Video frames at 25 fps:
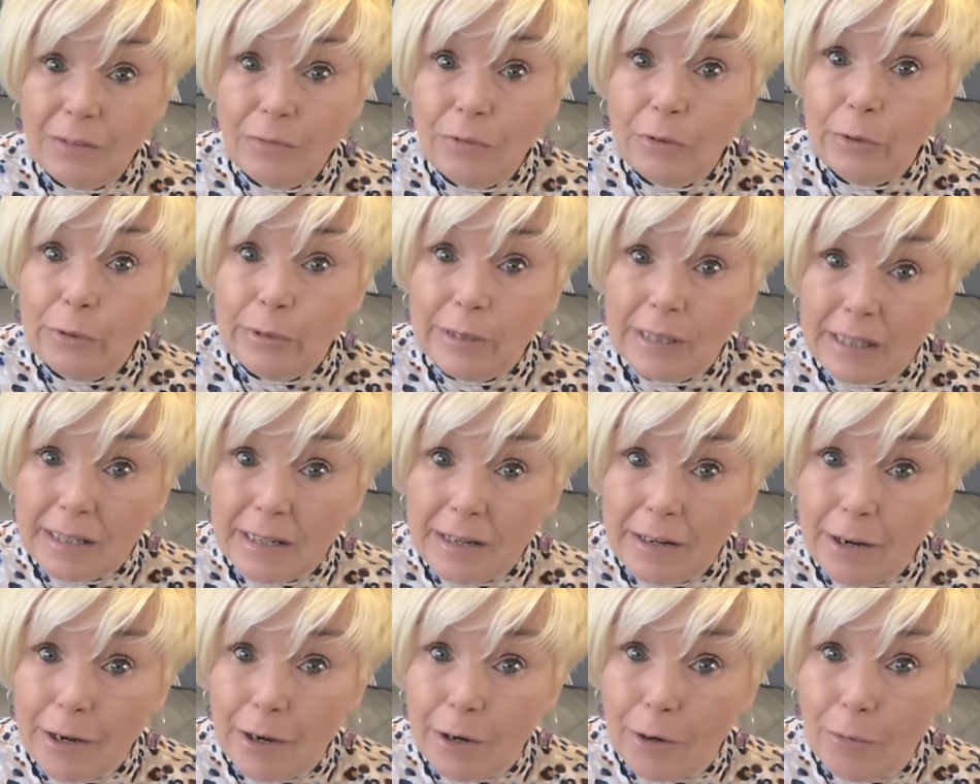if you
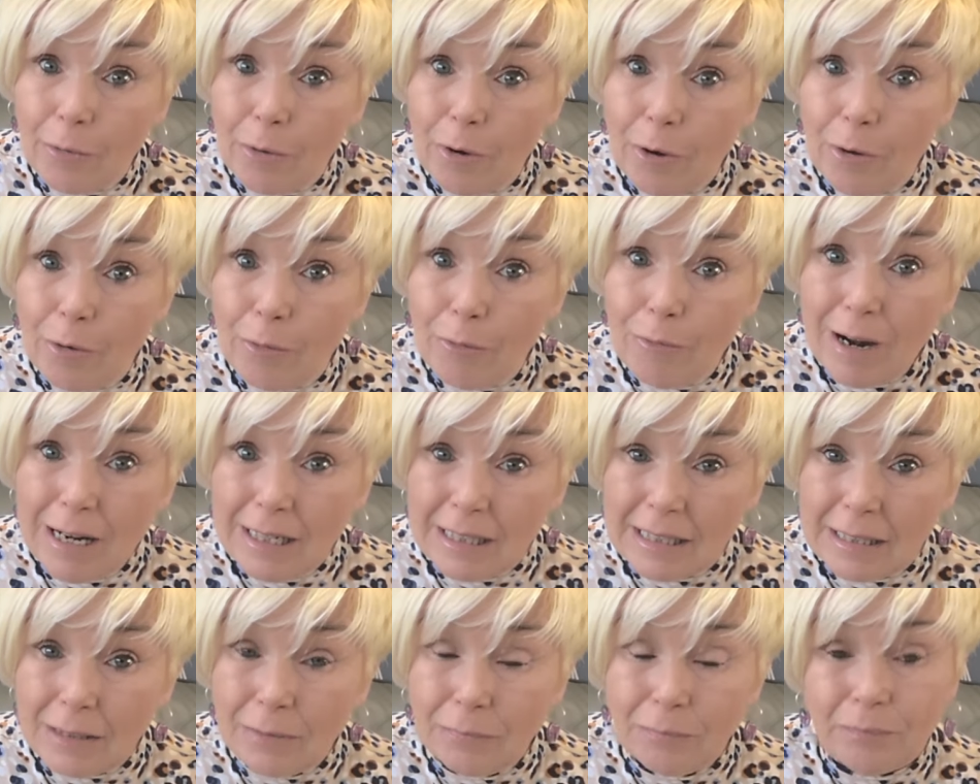didn't know
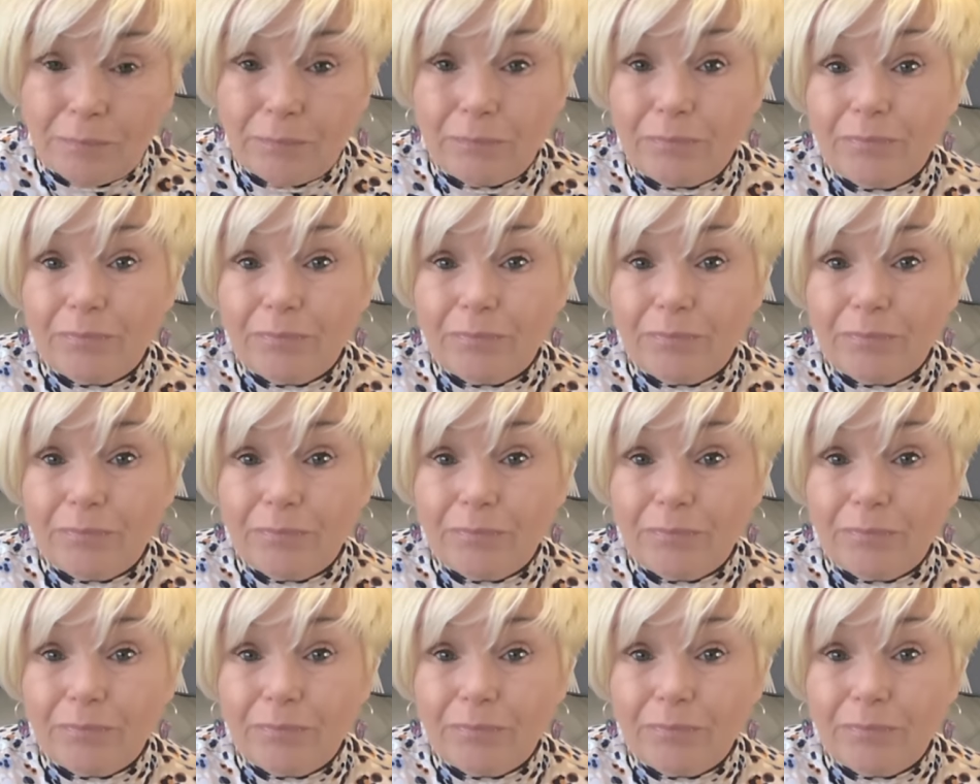already.